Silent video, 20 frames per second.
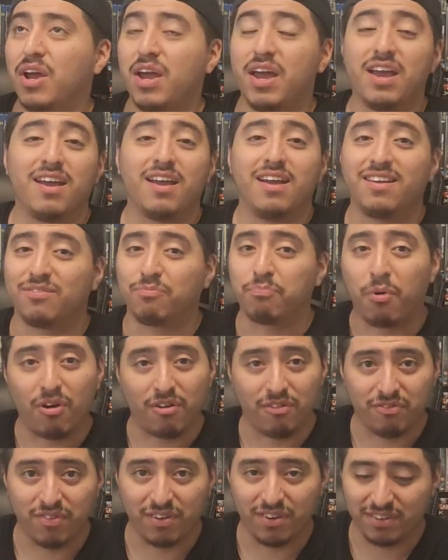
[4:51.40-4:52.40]
it's
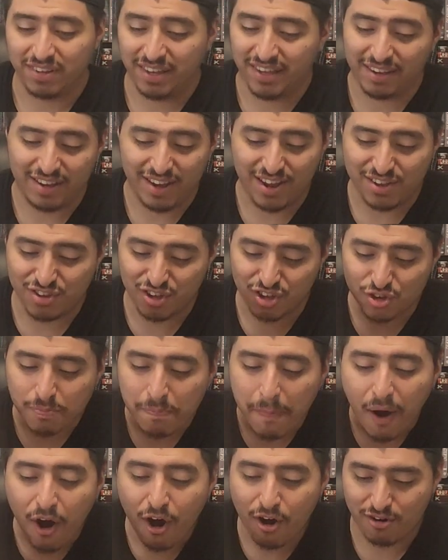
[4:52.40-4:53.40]
perfect. It is
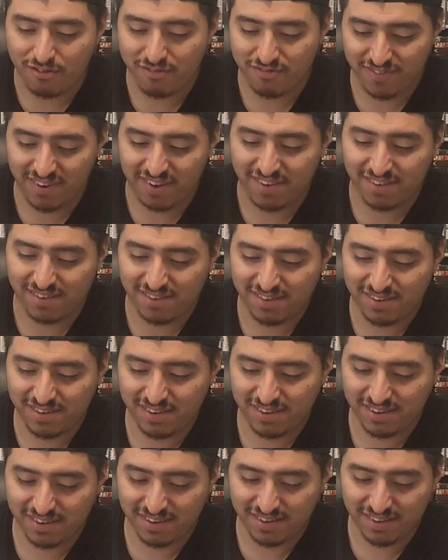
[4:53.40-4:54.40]
perfect.
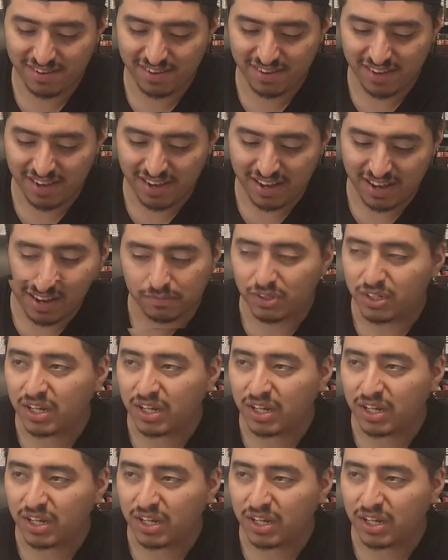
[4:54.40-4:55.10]
But